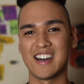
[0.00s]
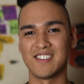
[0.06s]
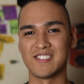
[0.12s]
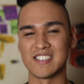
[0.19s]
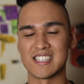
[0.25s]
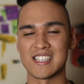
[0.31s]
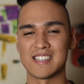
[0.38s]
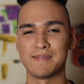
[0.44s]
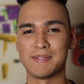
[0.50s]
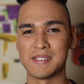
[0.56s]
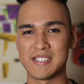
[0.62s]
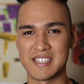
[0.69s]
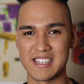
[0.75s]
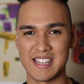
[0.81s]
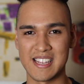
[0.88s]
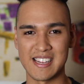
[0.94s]
I was able
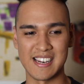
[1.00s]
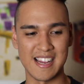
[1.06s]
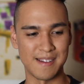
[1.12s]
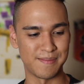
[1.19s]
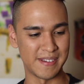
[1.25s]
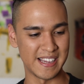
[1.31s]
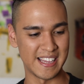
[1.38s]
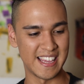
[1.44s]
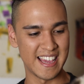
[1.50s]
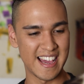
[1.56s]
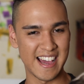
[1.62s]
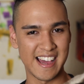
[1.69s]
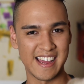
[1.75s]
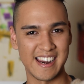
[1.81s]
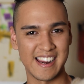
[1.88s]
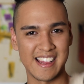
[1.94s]
to kidnap my
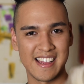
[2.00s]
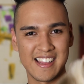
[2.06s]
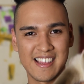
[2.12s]
cat.